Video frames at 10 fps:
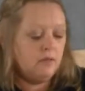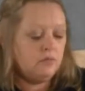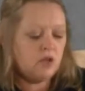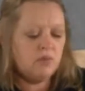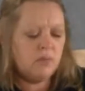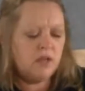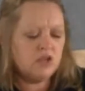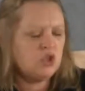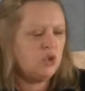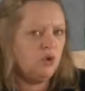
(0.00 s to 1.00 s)
Don't make
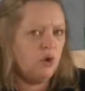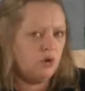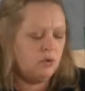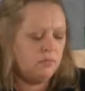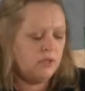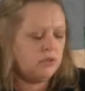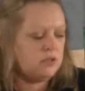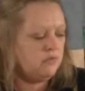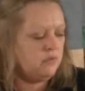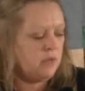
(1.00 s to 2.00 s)
it too long,
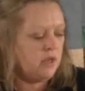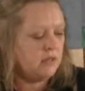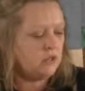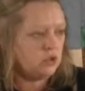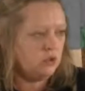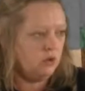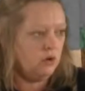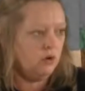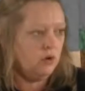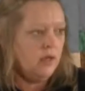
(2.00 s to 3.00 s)
because if you make it too
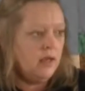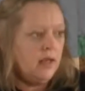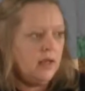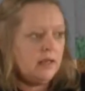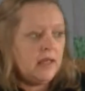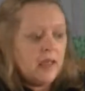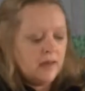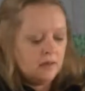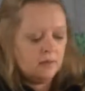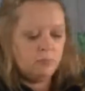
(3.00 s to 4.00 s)
long it
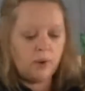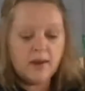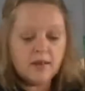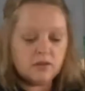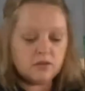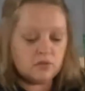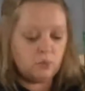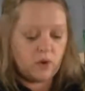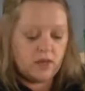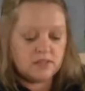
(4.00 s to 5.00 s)
can break because
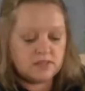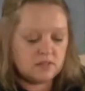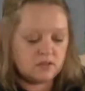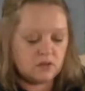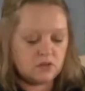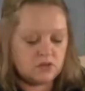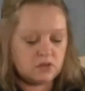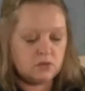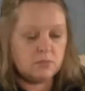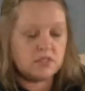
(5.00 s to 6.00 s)
it wears as it goes
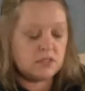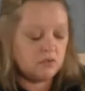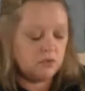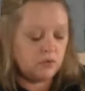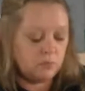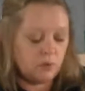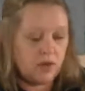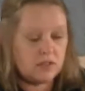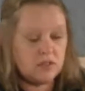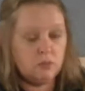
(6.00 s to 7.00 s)
through the material and
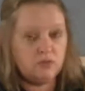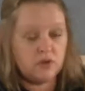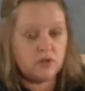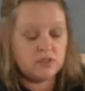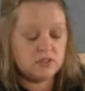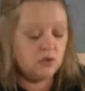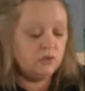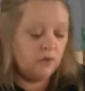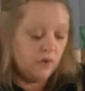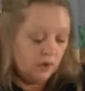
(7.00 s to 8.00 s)
breaks, so you'll find
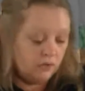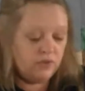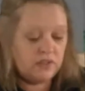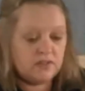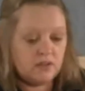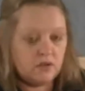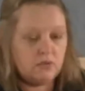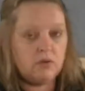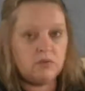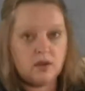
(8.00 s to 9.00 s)
yourself fixing the
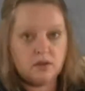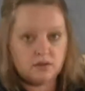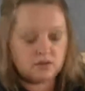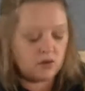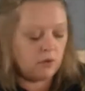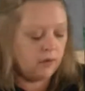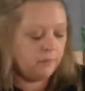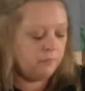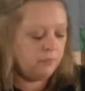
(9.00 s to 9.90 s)
thread rather than sewing.